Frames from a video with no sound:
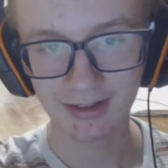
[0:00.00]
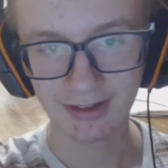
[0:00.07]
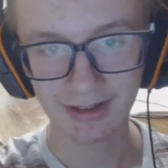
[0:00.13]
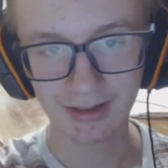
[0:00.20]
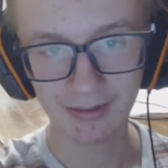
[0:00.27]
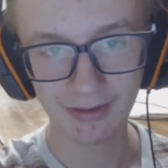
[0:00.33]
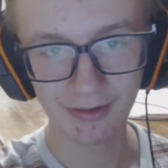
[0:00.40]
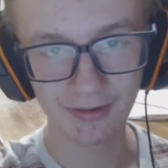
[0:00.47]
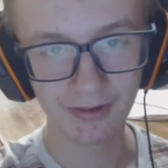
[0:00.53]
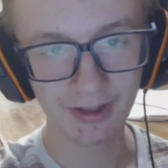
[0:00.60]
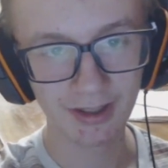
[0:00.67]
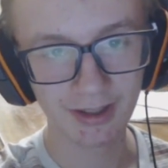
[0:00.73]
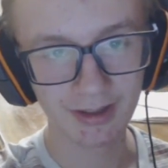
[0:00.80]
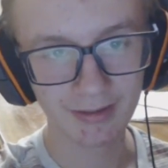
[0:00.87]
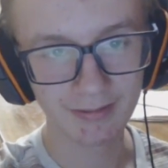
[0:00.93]
It was
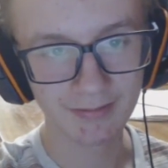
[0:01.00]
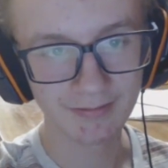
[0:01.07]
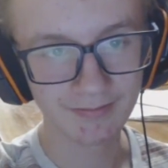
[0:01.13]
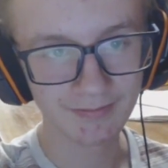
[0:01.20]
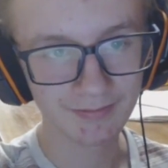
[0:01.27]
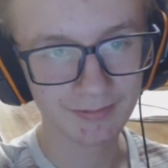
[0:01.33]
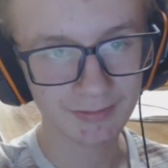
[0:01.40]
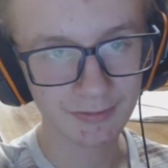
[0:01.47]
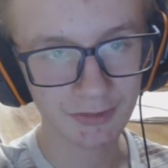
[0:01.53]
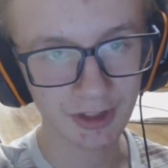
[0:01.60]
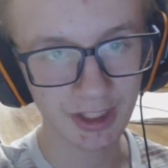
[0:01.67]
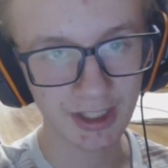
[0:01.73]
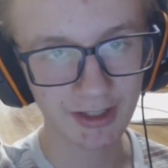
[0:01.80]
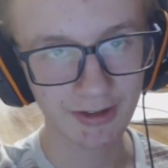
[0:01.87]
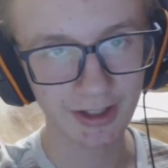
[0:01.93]

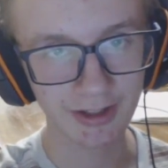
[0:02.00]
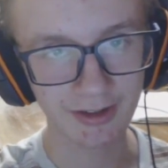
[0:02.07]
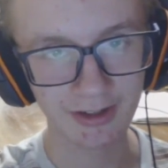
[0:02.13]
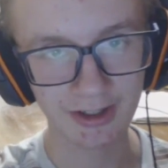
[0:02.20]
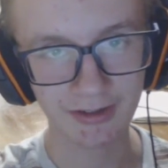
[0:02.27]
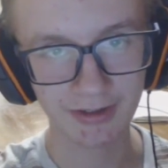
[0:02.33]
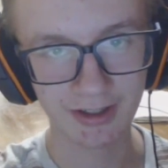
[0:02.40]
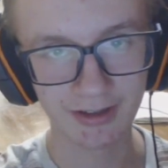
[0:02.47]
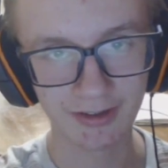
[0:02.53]
really annoying to deal with,